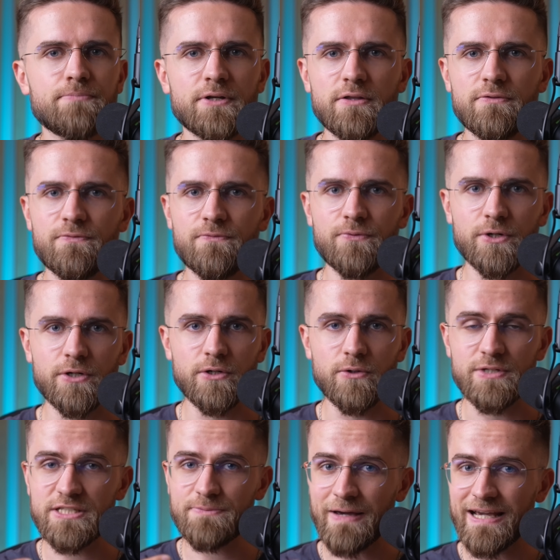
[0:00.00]
put it through
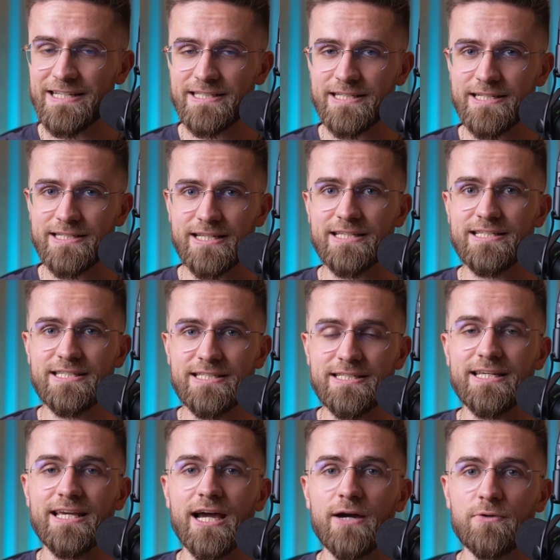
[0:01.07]
its paces and
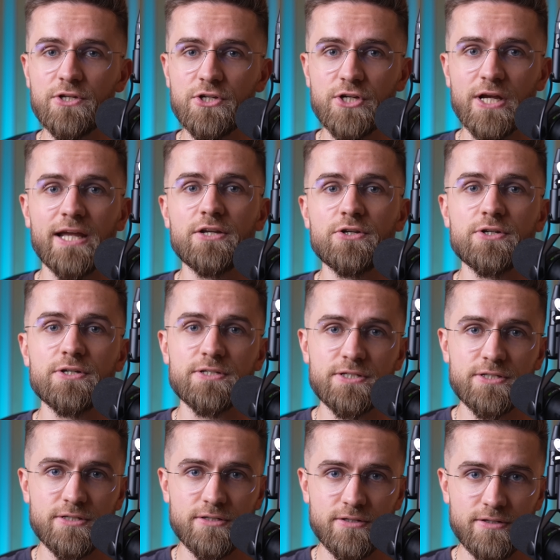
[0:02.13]
see how it
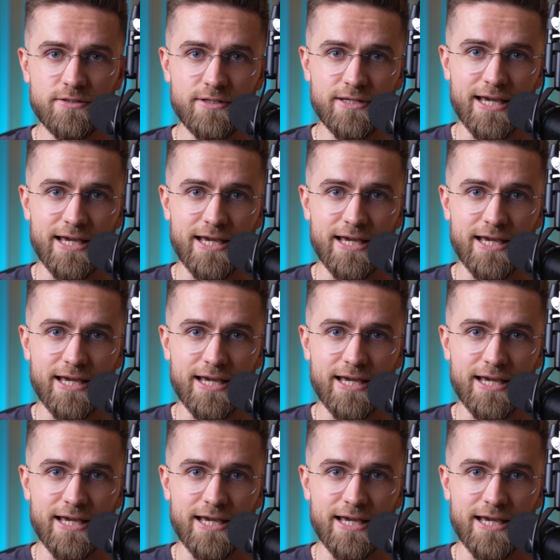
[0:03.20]
changes the